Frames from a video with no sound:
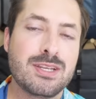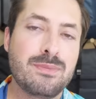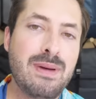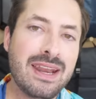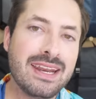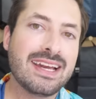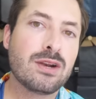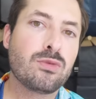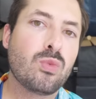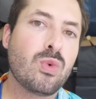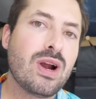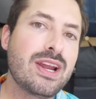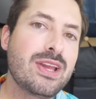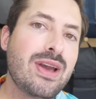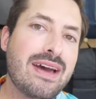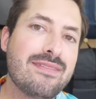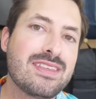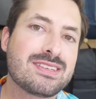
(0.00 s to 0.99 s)
Depending on where
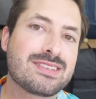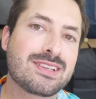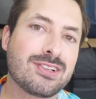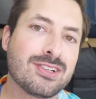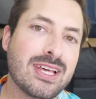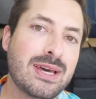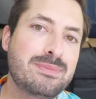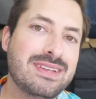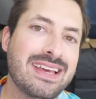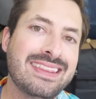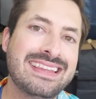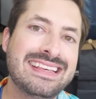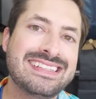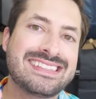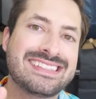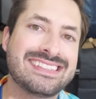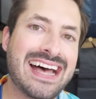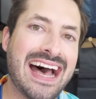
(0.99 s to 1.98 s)
you have this clipped and
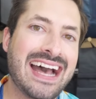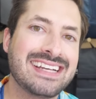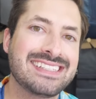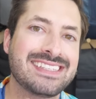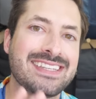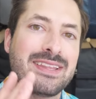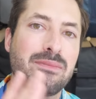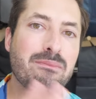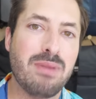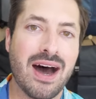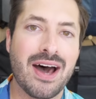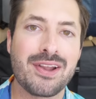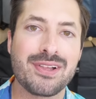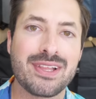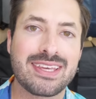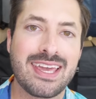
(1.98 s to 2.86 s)
the size of the bottle,